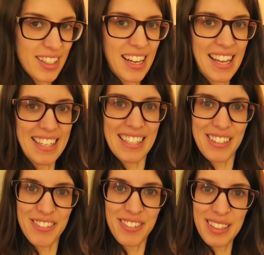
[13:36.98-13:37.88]
hang
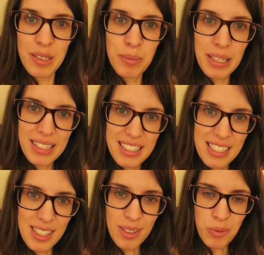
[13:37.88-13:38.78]
here for a little bit.
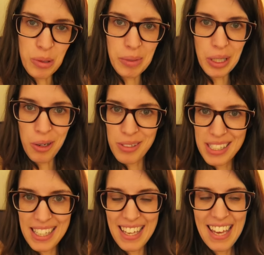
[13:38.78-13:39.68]
She's all warm and
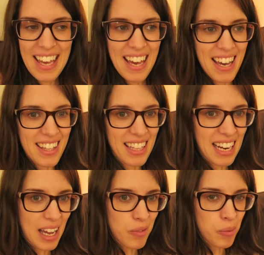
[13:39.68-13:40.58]
cozy, and then
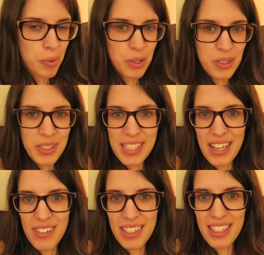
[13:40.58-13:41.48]
I will put her
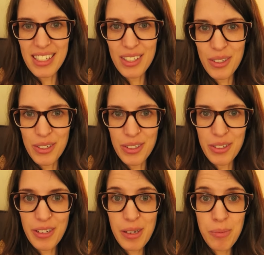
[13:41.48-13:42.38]
down in her
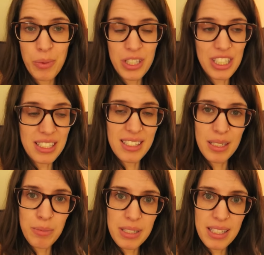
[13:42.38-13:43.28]
crib where she
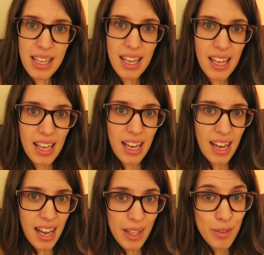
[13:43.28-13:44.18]
sleeps
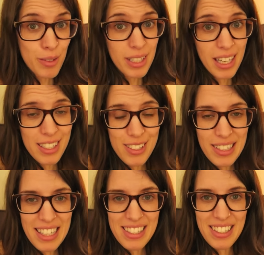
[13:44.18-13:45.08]
uh, through the night, so
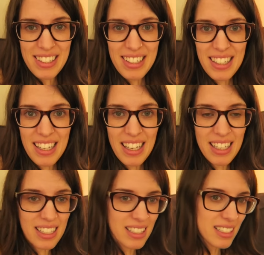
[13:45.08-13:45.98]
that's good.
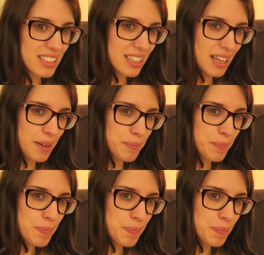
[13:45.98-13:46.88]
And um,